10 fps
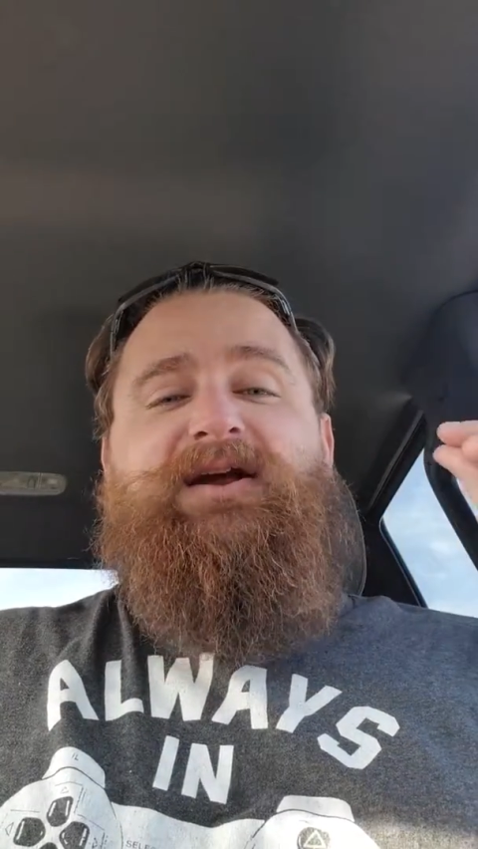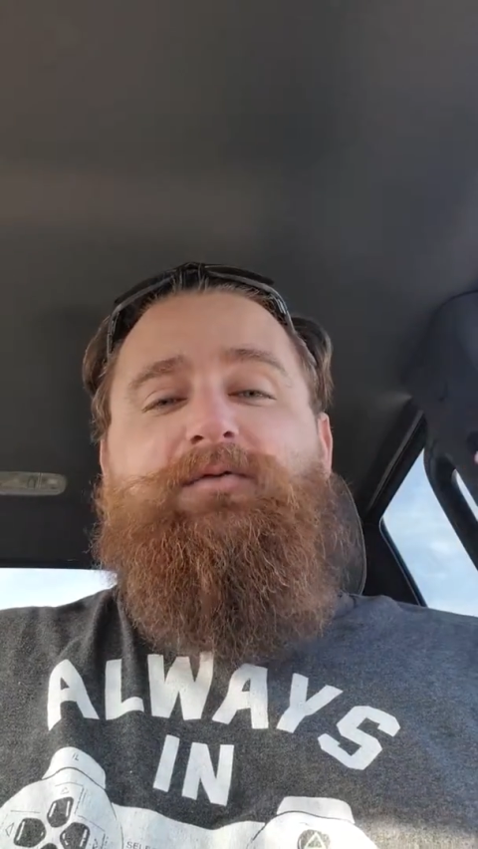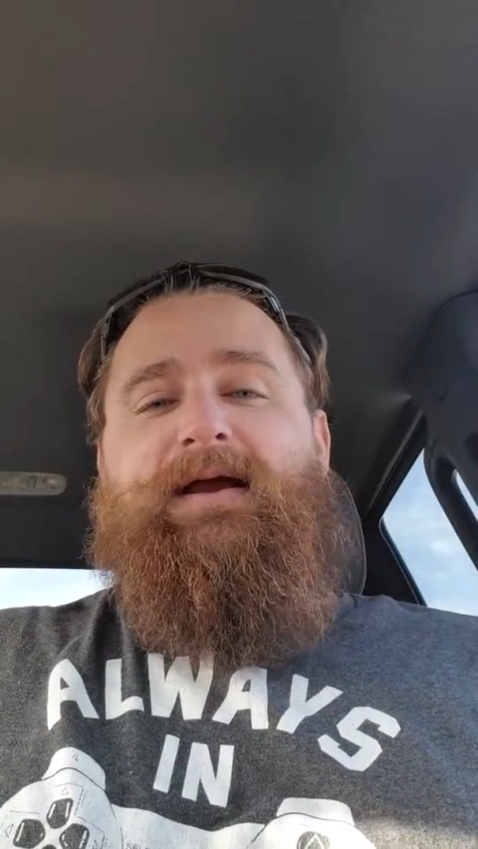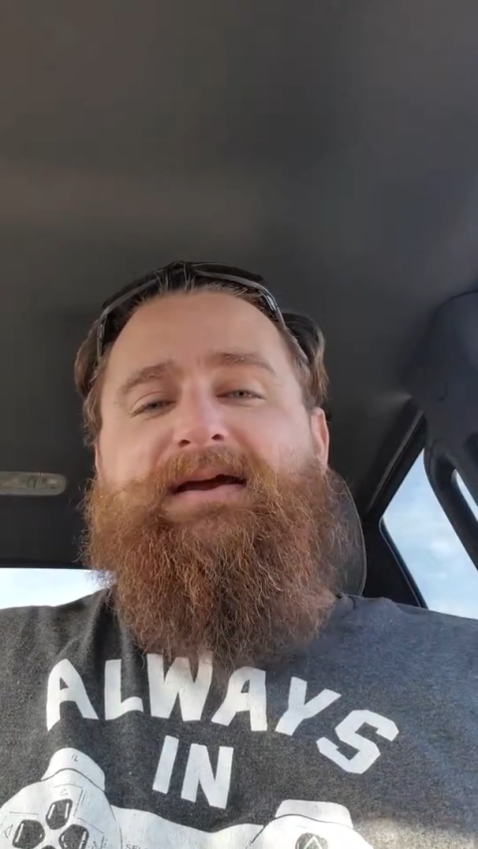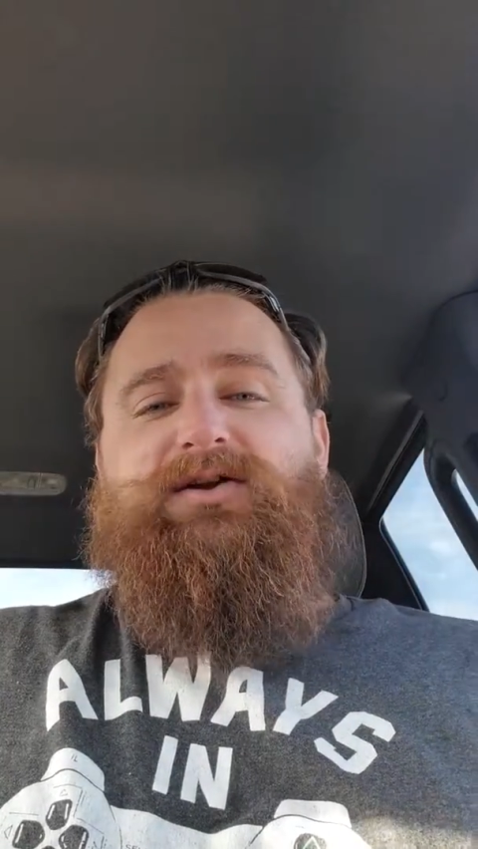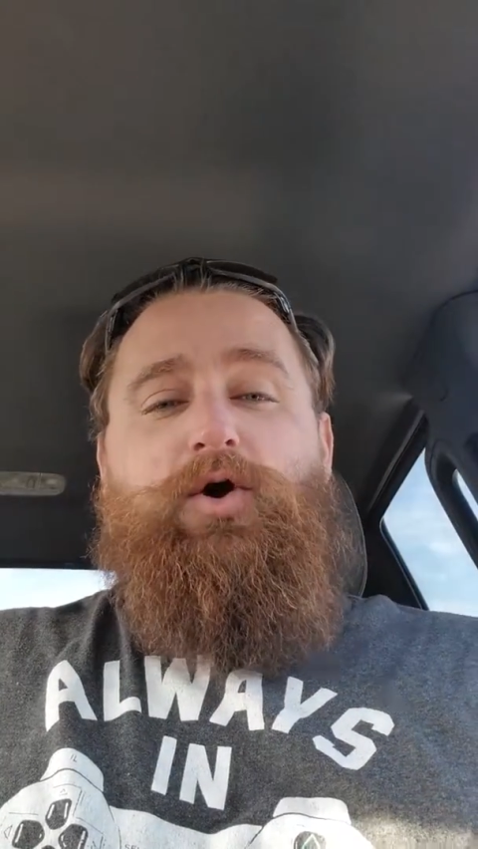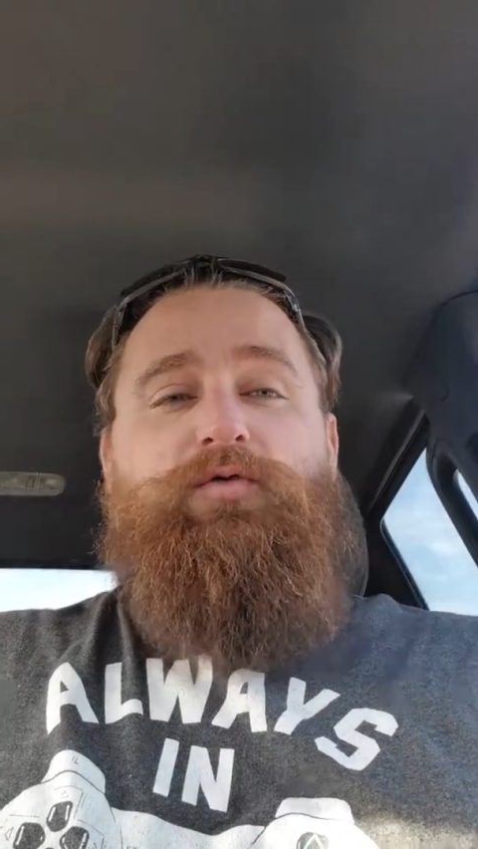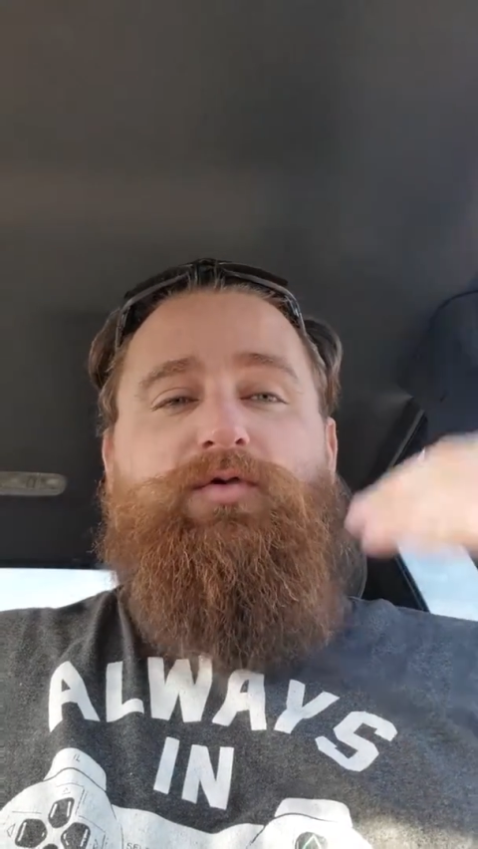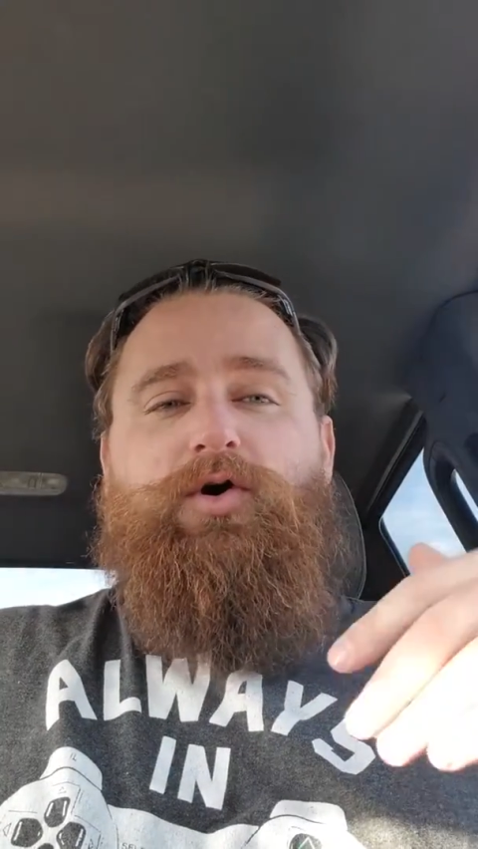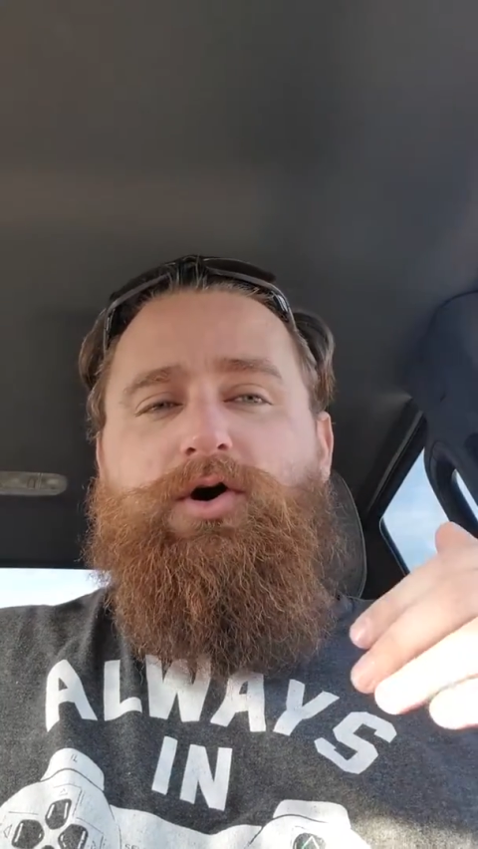a ranked
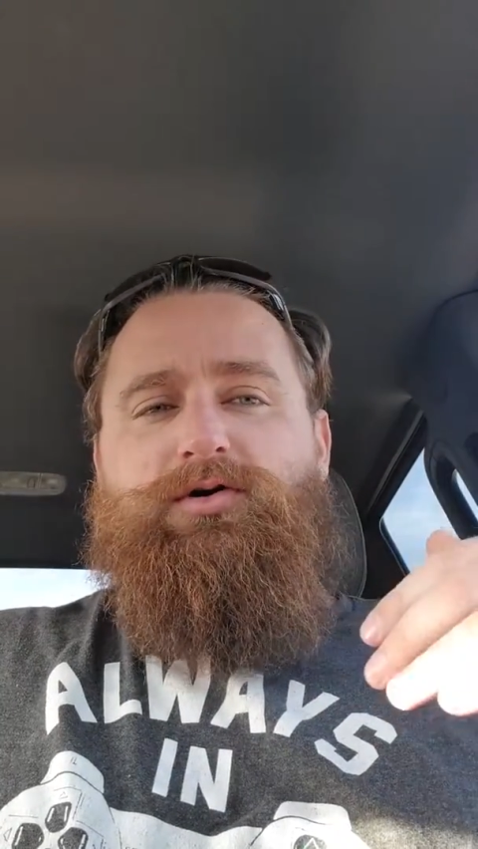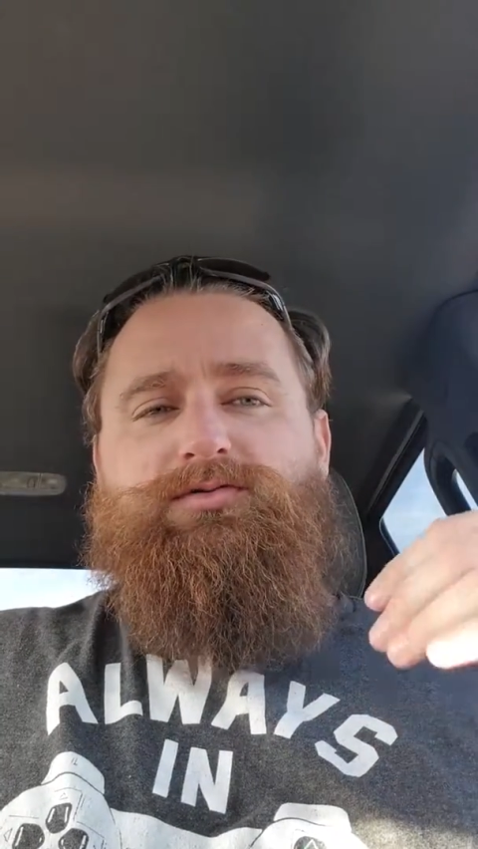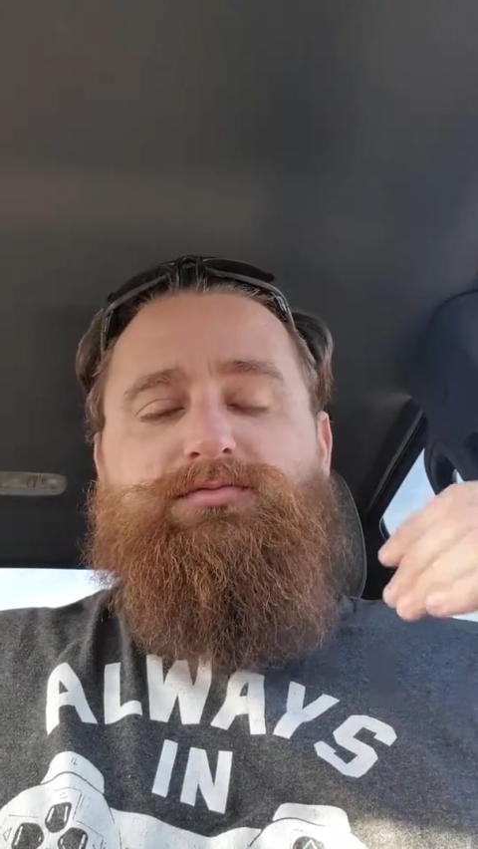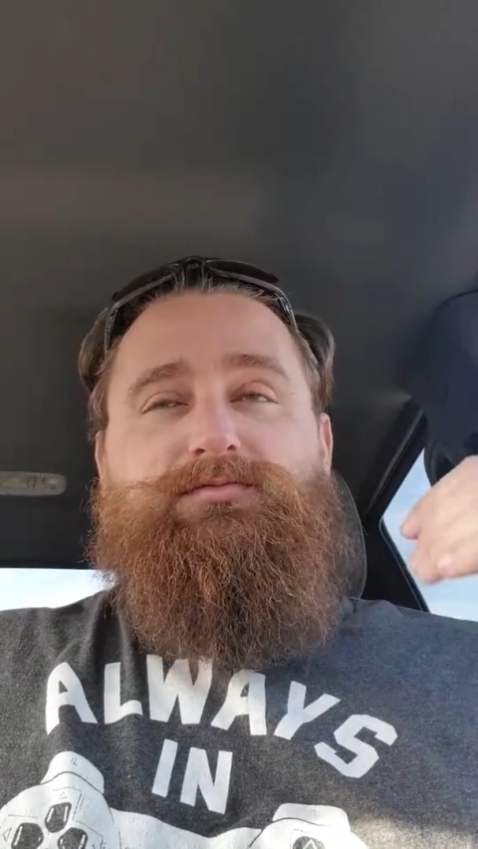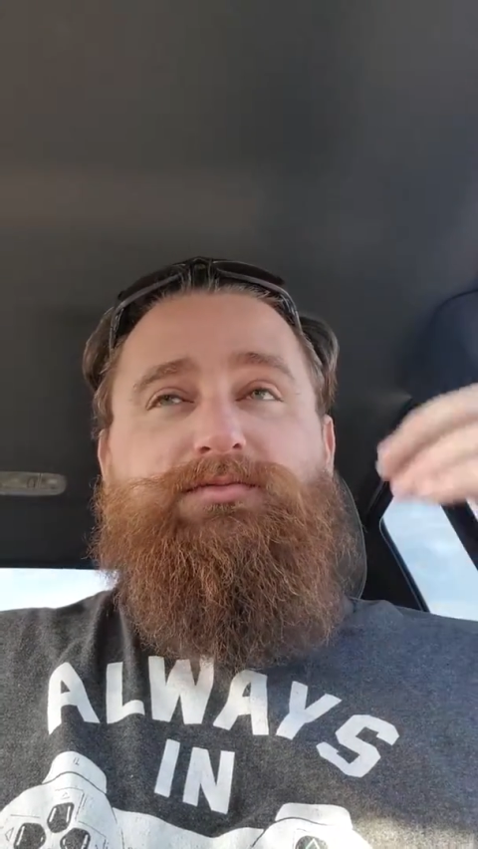overall,